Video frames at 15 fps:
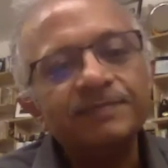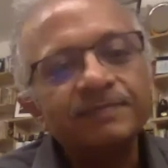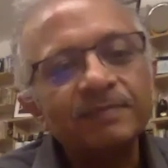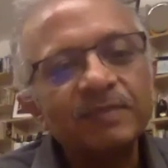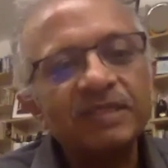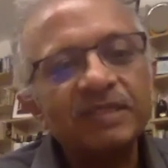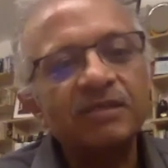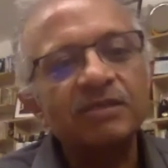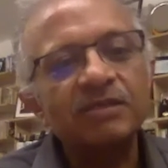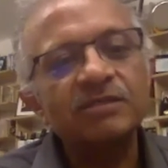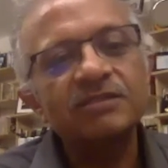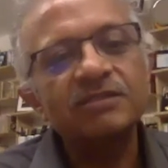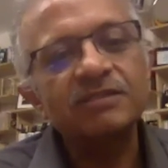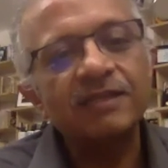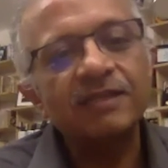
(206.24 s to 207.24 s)

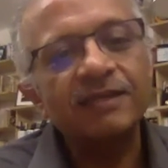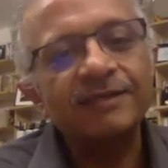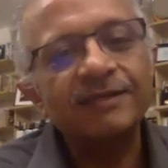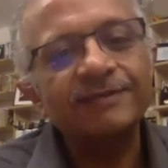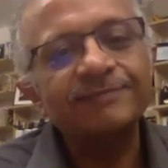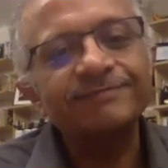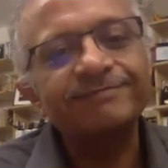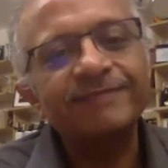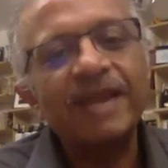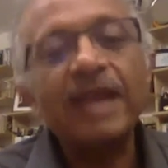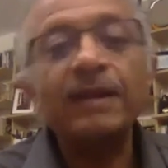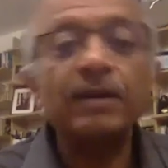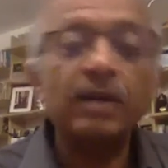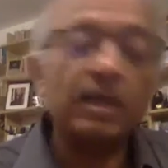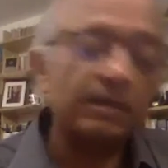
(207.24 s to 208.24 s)
Because,
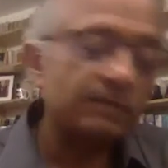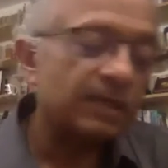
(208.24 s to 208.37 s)
and